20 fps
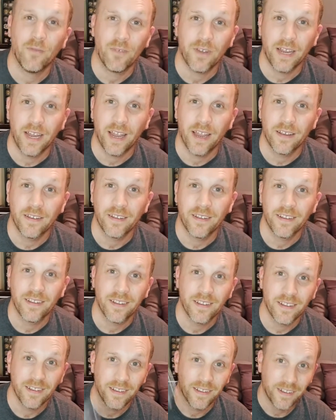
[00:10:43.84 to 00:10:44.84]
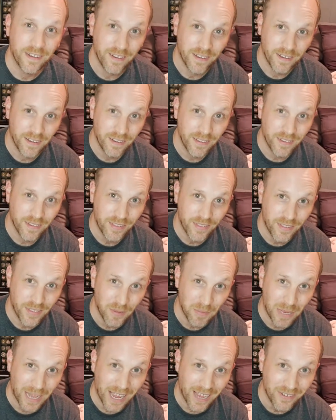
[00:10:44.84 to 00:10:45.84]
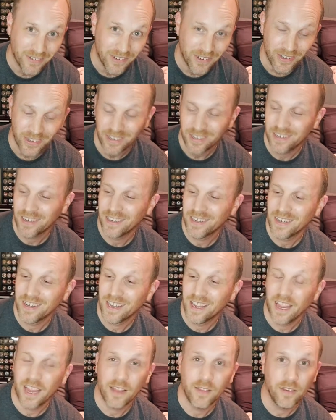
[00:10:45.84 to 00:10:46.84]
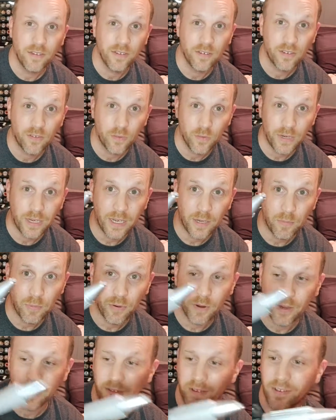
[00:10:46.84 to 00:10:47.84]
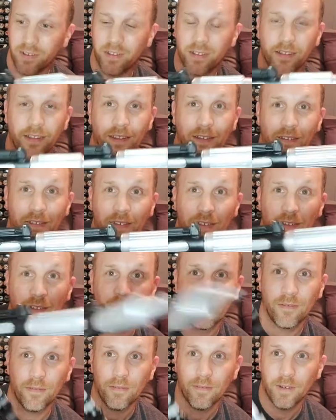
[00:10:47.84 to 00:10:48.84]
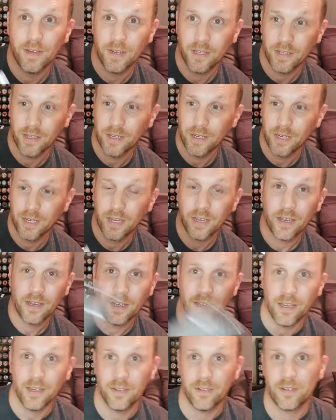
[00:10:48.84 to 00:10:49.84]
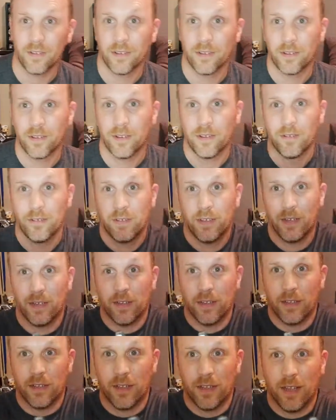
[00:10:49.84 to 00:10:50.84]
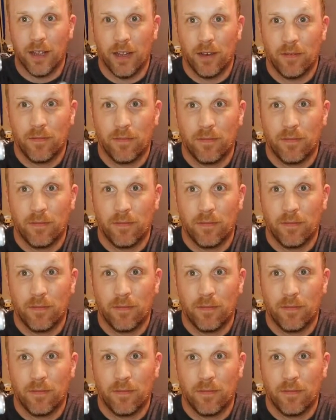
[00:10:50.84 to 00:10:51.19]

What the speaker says: forget the blaster. And this is 3D printed. This is really nice. Take a look at that.